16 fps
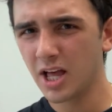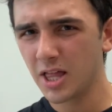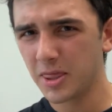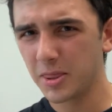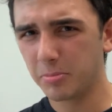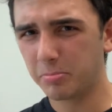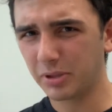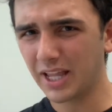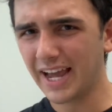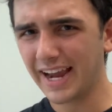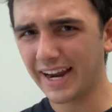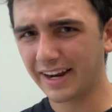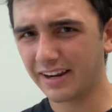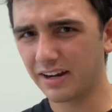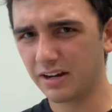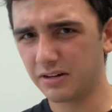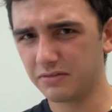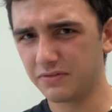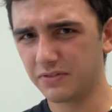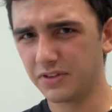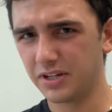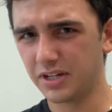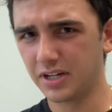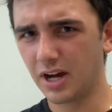the black of
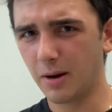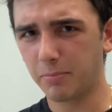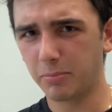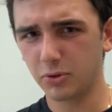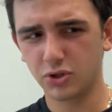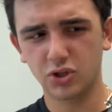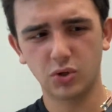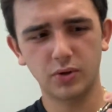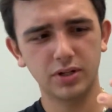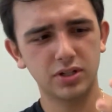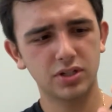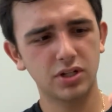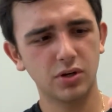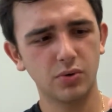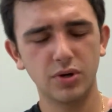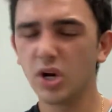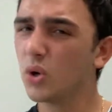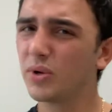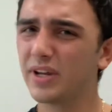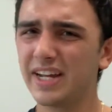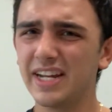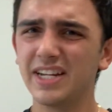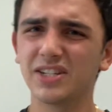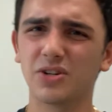the upper joint so no
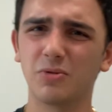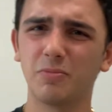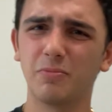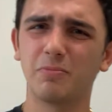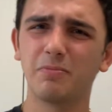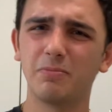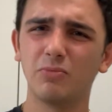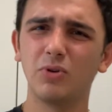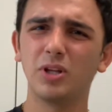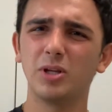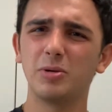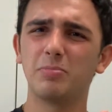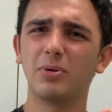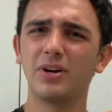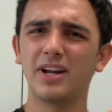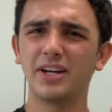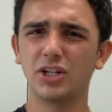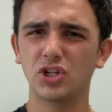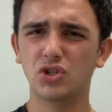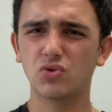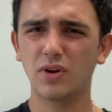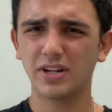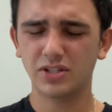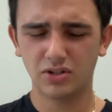keys are really putting any
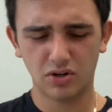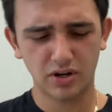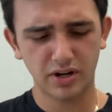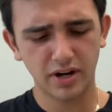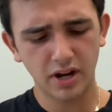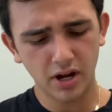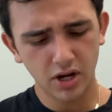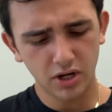stress on.